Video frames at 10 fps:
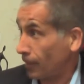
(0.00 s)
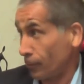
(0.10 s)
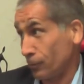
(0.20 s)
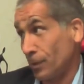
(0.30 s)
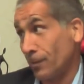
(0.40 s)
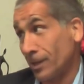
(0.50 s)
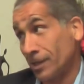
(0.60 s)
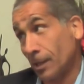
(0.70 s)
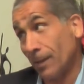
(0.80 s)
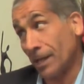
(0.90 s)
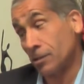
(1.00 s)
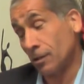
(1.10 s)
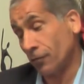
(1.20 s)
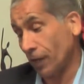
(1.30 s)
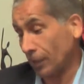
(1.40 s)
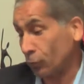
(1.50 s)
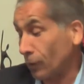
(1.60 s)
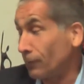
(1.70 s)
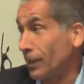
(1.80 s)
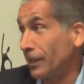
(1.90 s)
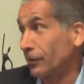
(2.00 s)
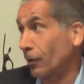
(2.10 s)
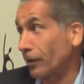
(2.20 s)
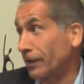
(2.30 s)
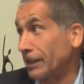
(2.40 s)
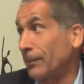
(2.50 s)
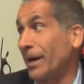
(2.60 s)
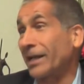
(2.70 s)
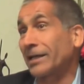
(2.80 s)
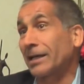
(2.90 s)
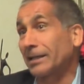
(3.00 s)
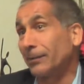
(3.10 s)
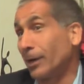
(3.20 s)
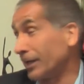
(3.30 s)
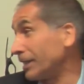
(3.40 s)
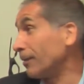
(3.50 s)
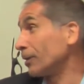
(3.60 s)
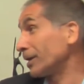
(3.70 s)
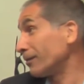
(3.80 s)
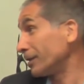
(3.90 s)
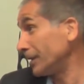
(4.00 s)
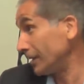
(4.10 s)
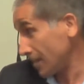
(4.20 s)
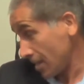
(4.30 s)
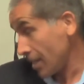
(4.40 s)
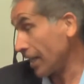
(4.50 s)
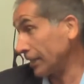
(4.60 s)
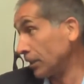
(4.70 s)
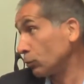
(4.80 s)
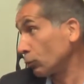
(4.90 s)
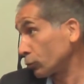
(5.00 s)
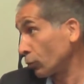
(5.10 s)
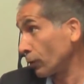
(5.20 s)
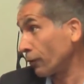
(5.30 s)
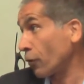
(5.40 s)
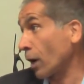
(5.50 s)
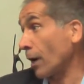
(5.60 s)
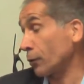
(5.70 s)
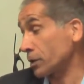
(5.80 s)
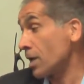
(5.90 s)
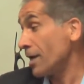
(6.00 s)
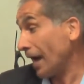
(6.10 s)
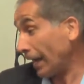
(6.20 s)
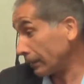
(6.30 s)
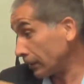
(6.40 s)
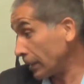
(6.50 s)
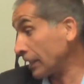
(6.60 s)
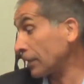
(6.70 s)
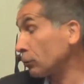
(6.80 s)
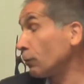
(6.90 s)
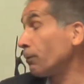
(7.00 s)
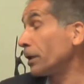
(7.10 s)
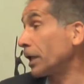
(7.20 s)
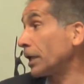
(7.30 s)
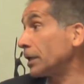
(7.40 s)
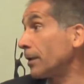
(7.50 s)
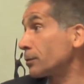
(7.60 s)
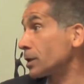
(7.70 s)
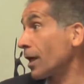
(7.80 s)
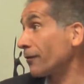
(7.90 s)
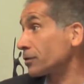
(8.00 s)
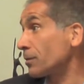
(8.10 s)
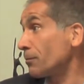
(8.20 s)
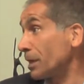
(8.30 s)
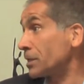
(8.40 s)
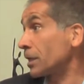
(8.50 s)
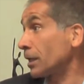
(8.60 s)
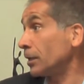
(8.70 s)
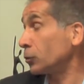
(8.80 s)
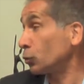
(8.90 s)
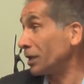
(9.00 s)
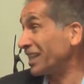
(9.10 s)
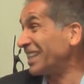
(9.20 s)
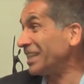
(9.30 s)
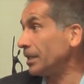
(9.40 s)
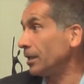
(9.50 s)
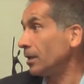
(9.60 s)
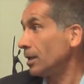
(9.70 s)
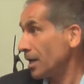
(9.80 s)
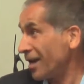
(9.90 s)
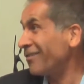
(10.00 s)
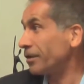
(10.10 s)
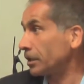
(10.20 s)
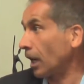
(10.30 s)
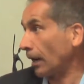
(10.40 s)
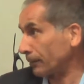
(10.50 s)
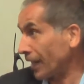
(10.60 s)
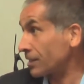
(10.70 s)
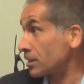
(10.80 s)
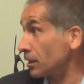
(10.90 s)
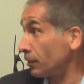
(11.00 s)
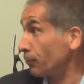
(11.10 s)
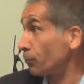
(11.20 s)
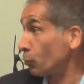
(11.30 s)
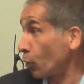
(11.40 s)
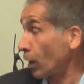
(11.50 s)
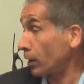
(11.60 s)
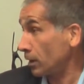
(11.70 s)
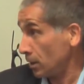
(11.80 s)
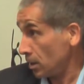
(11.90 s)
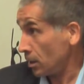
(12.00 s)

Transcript: That would be amazing. Imagine if you had $1 million in the bank and the money doubled every 18 to 24 hours. And they can duplicate themselves basically to the T every time. That's the one